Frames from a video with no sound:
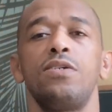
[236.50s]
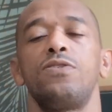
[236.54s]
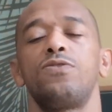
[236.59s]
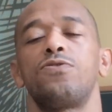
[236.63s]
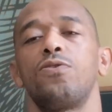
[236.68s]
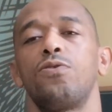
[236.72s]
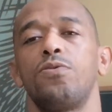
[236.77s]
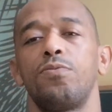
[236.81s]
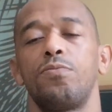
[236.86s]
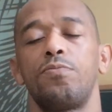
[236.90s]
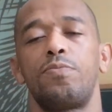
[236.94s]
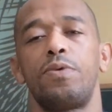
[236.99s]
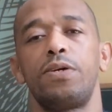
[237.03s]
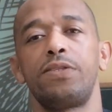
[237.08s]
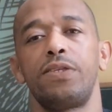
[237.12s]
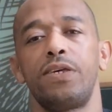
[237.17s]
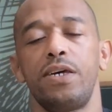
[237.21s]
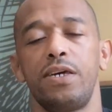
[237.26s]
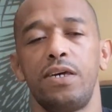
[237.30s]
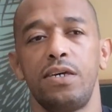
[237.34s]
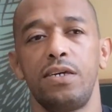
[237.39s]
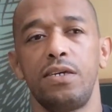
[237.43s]
So plan
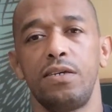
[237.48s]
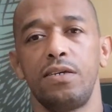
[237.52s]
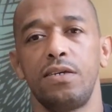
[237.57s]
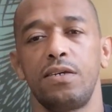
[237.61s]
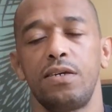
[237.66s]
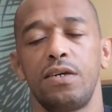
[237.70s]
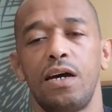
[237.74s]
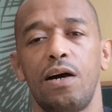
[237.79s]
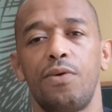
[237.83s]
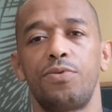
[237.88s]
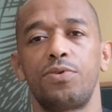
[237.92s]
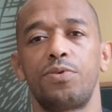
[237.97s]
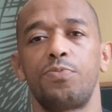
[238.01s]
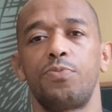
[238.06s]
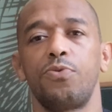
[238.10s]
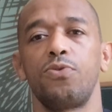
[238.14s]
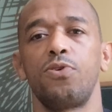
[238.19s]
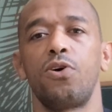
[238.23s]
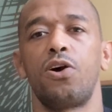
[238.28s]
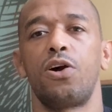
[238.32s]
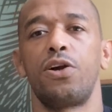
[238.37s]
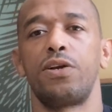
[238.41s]
A, I want to
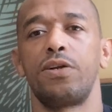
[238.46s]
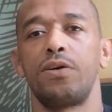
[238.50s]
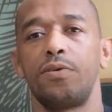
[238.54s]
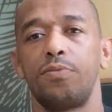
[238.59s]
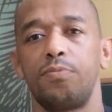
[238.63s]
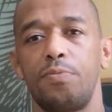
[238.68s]
pull guard.